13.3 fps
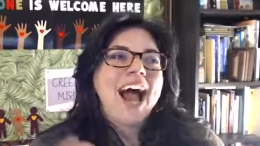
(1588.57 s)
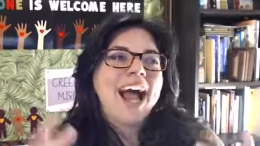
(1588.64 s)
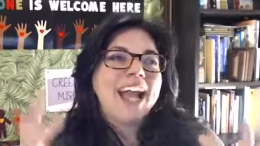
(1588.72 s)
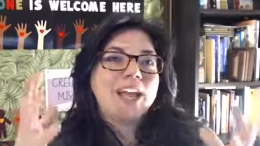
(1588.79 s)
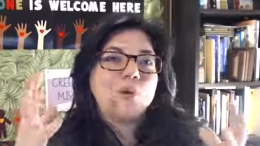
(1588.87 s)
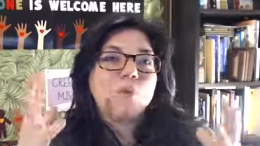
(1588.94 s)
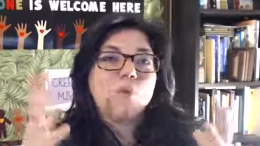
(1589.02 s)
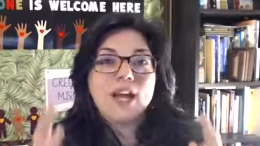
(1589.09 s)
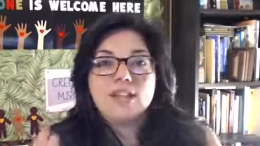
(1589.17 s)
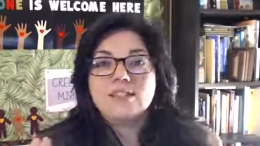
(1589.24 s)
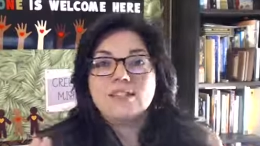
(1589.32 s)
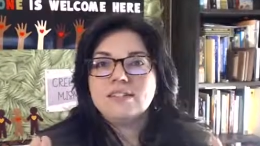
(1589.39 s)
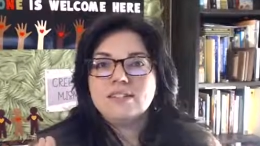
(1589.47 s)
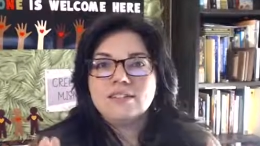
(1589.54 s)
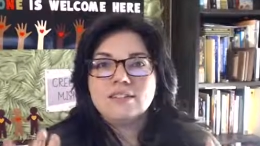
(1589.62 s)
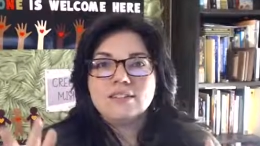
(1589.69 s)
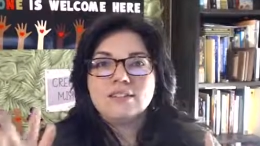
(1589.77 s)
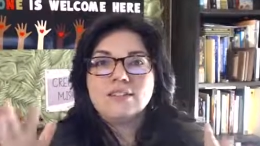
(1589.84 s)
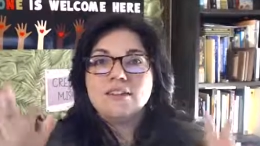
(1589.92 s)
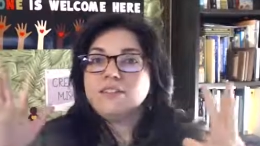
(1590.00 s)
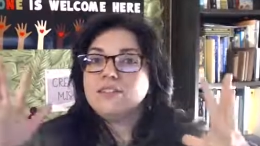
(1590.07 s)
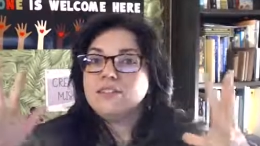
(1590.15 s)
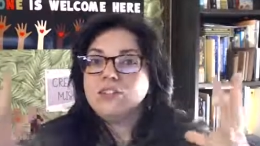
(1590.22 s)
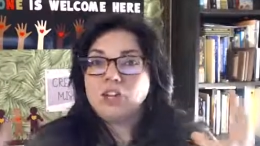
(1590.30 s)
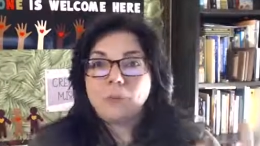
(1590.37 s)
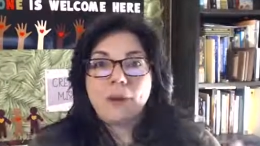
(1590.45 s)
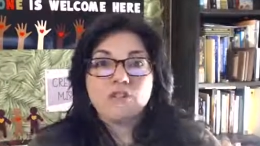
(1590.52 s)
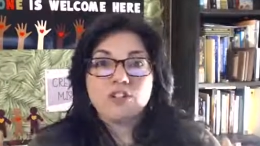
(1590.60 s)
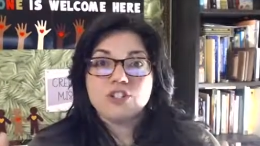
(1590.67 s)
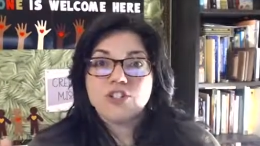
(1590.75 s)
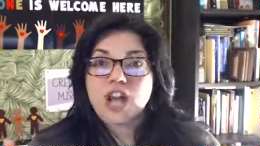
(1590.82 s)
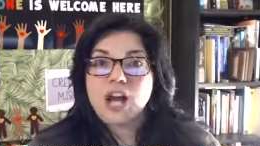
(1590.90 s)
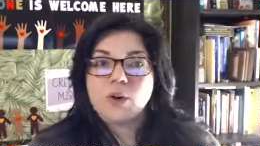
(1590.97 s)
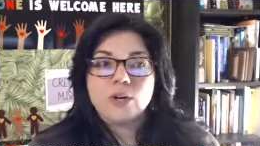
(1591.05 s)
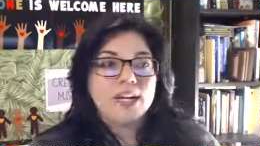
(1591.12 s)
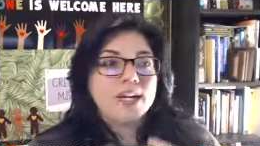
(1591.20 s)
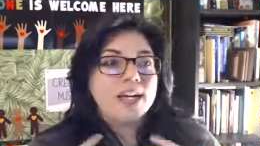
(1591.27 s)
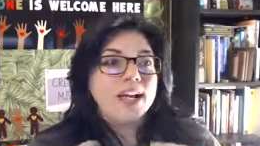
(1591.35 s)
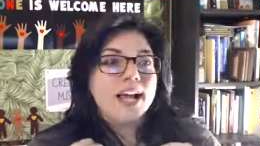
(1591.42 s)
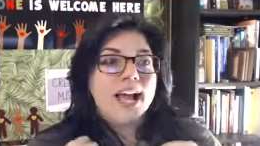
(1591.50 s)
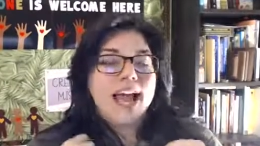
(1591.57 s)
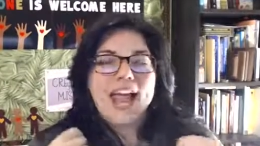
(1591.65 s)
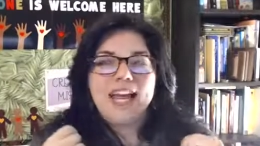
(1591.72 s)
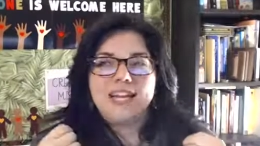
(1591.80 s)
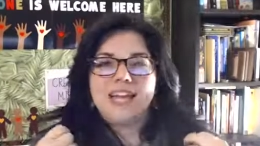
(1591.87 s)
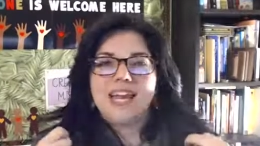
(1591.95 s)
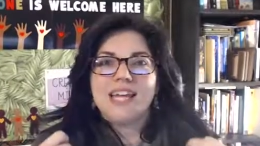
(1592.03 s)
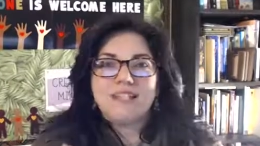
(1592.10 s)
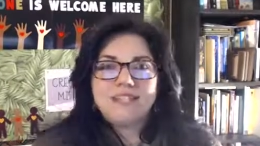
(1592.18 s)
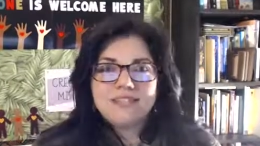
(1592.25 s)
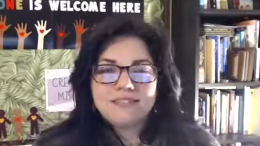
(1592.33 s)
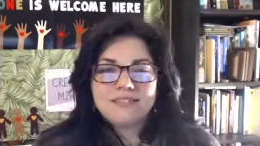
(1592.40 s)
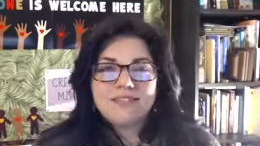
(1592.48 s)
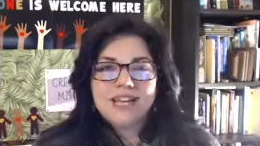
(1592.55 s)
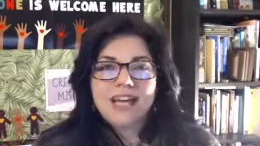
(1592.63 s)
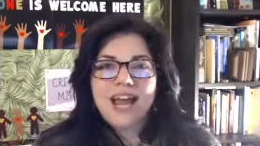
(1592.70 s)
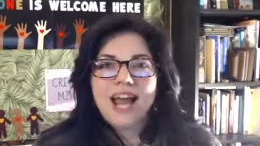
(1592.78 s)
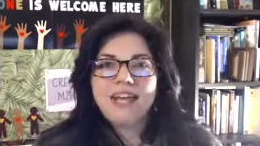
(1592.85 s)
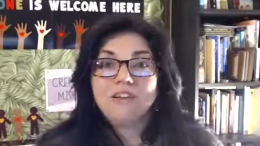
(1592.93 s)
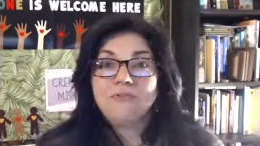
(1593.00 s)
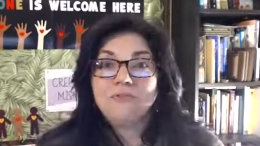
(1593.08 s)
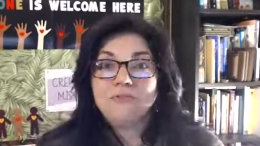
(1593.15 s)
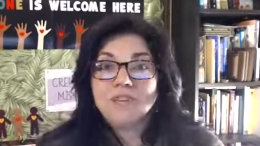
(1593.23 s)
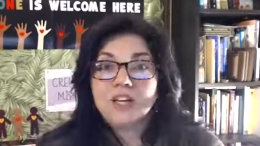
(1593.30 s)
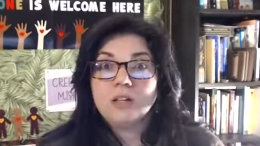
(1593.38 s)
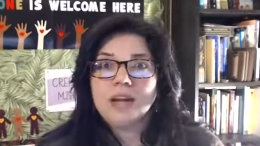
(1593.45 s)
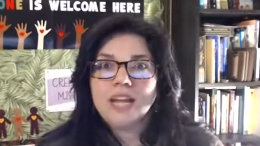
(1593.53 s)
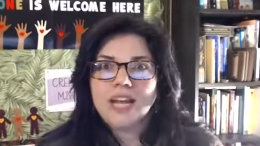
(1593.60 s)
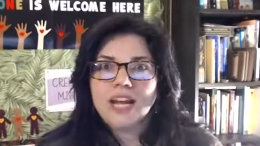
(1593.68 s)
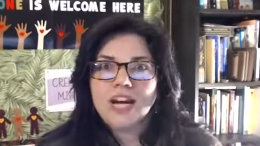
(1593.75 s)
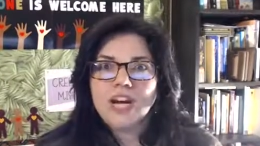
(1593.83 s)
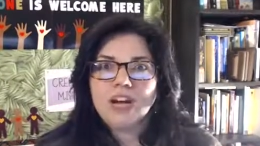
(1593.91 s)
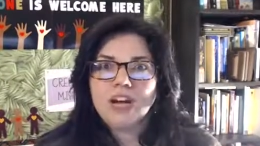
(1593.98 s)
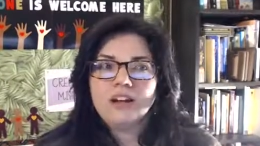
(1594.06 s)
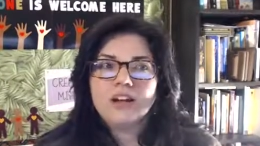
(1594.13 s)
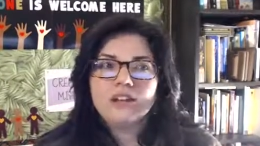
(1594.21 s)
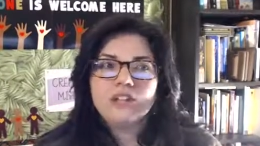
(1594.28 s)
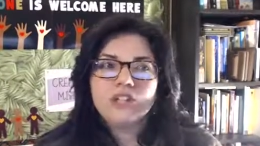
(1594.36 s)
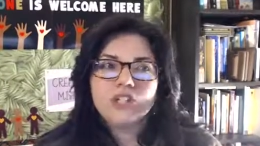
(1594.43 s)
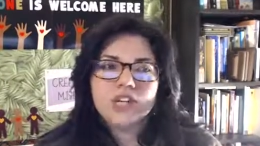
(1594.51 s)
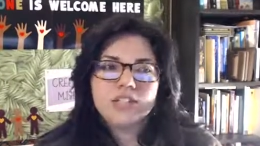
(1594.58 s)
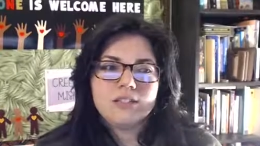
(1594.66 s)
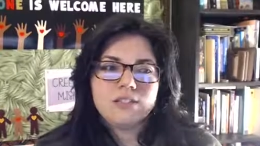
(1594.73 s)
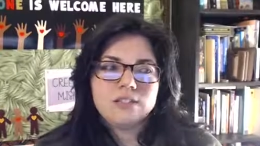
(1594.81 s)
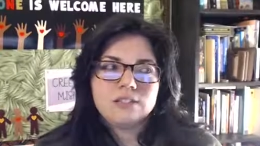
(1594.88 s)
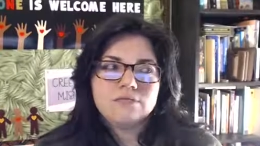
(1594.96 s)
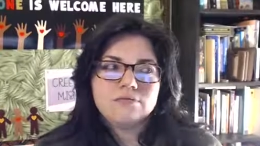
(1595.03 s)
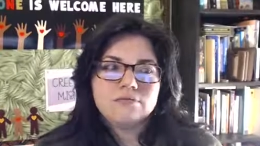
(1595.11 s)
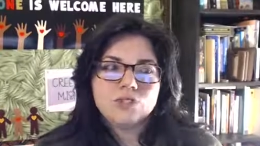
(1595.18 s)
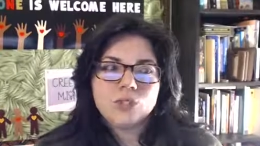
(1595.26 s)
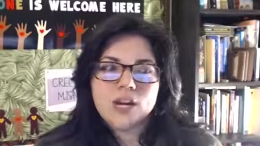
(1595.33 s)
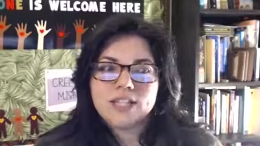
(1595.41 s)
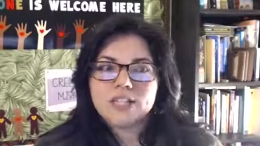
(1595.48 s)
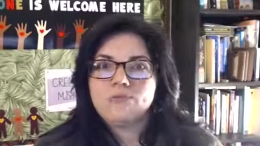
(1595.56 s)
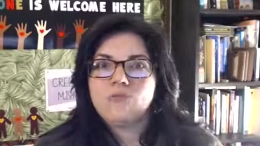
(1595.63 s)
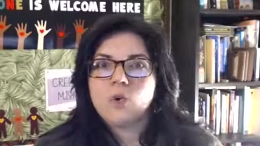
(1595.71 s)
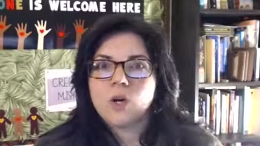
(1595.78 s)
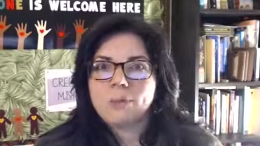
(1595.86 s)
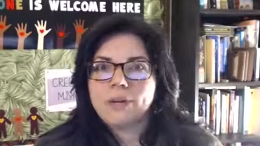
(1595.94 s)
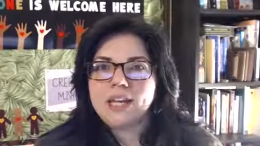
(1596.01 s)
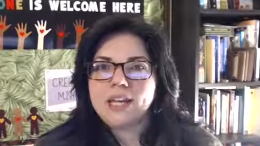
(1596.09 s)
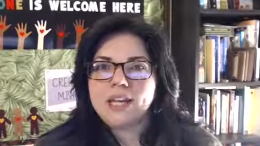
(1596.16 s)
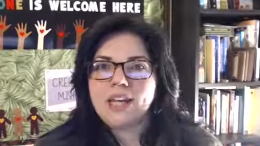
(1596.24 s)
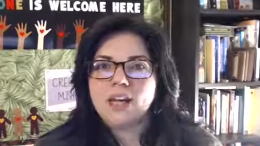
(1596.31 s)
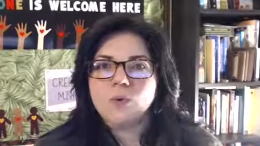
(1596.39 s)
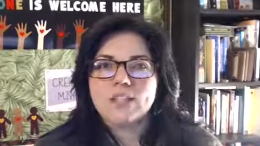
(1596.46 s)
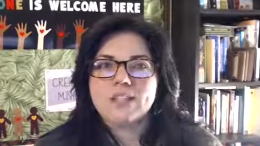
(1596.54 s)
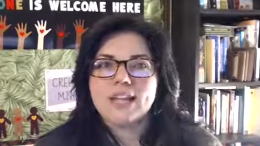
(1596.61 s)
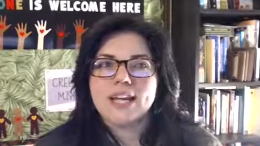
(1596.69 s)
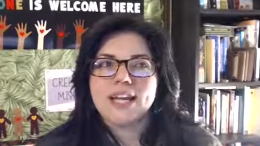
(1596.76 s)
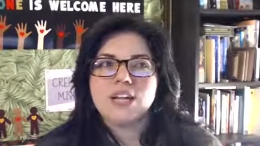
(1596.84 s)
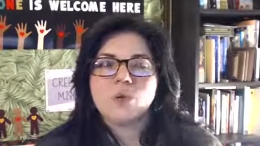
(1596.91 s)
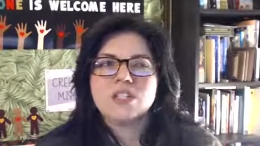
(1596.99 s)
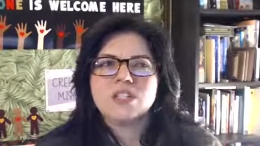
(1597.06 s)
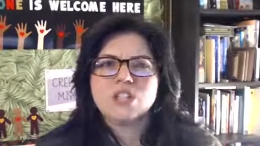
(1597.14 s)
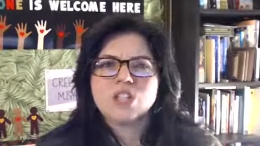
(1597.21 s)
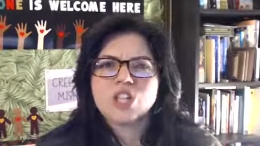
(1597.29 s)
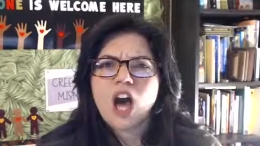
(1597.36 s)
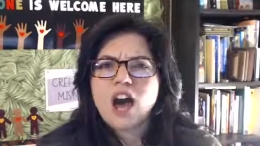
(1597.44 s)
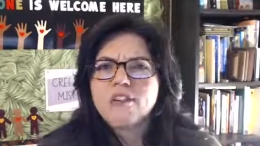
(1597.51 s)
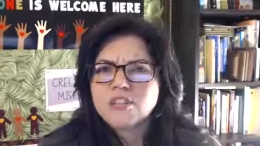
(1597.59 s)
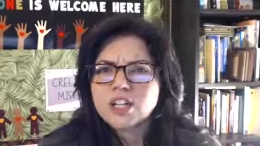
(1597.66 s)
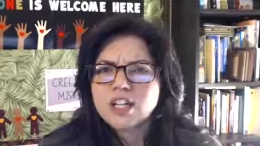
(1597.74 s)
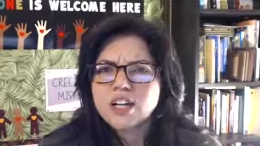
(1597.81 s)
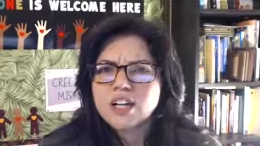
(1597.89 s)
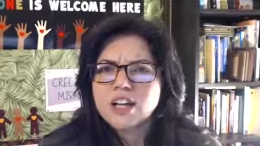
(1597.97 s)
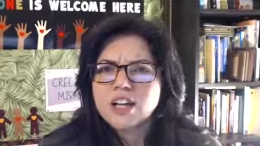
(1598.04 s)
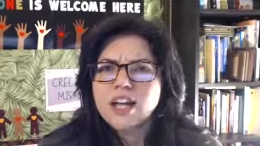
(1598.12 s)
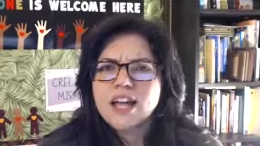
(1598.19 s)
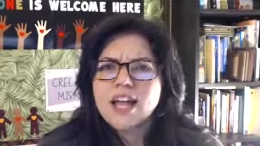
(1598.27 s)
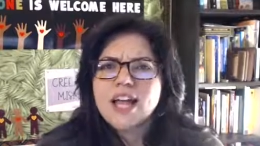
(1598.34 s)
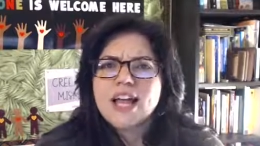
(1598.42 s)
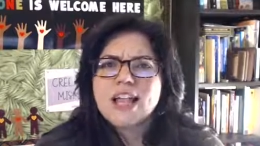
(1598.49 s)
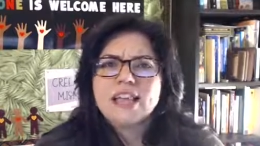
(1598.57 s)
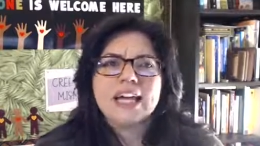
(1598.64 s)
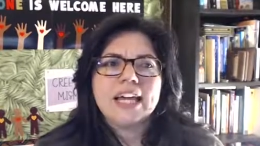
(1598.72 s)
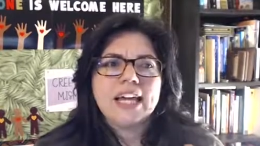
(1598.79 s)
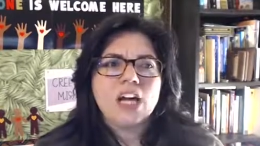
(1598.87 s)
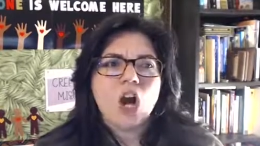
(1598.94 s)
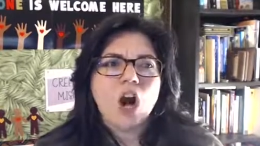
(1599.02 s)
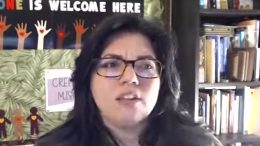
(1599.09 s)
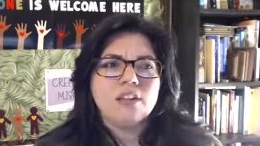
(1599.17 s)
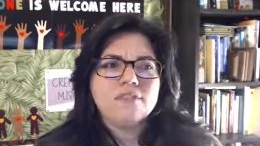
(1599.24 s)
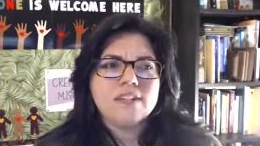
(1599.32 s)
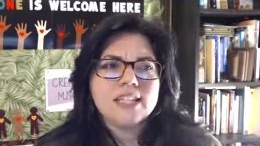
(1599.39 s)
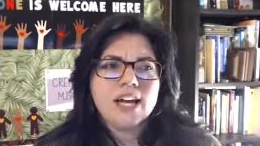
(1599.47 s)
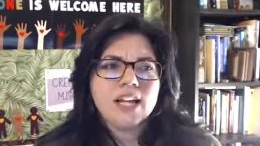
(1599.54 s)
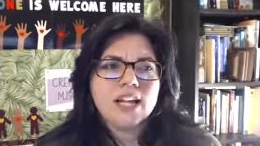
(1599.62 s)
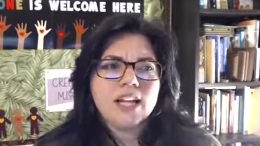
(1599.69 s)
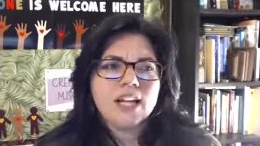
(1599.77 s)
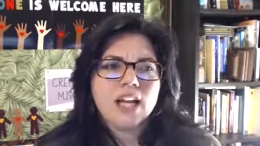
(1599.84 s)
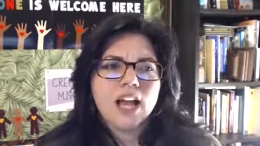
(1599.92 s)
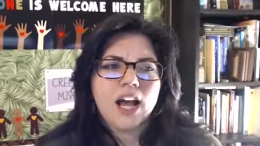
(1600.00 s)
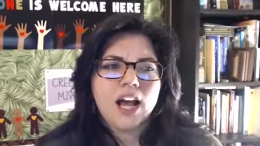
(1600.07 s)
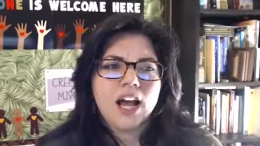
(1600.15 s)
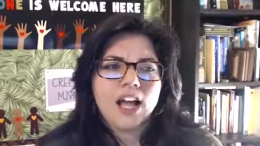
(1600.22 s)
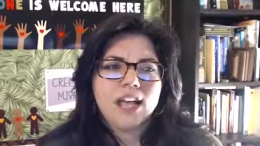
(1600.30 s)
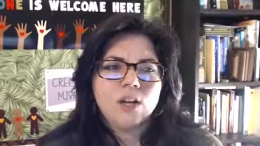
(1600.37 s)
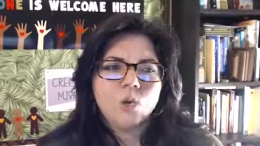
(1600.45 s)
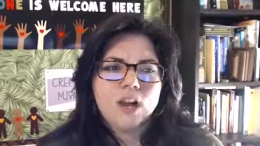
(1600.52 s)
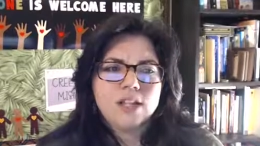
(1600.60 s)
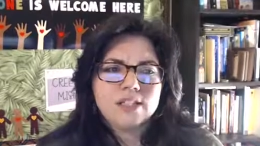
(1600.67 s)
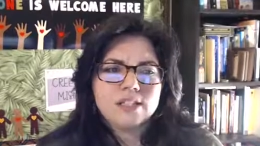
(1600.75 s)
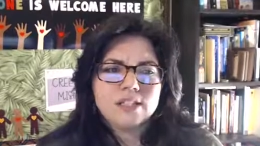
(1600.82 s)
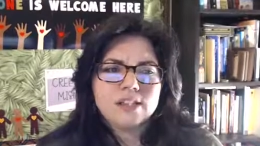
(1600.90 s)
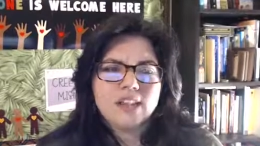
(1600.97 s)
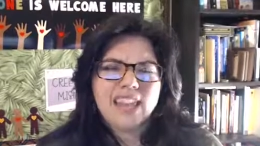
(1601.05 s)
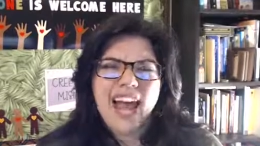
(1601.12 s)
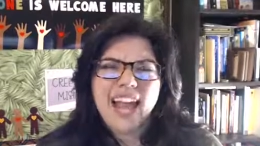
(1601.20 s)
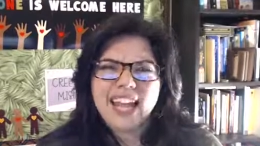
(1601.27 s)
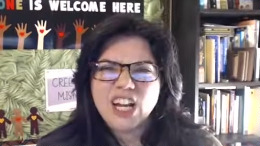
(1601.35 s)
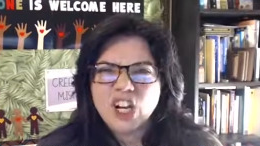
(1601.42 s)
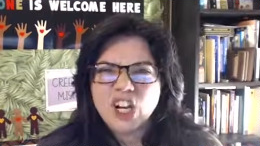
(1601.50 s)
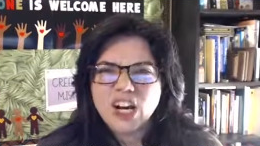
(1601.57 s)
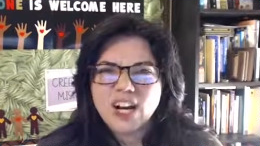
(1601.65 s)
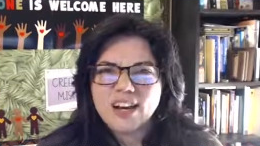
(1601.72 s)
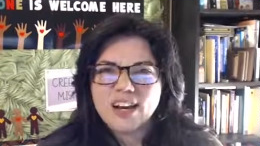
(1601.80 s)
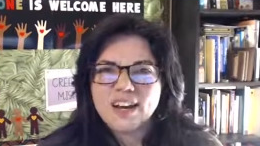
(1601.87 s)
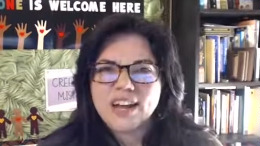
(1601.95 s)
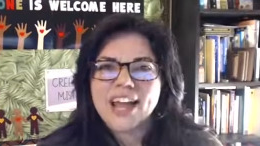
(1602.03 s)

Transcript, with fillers: I went, took my first shower, and instantly I could feel my hair just transforming. It was like it was softer. Like all of a sudden, it was lighter.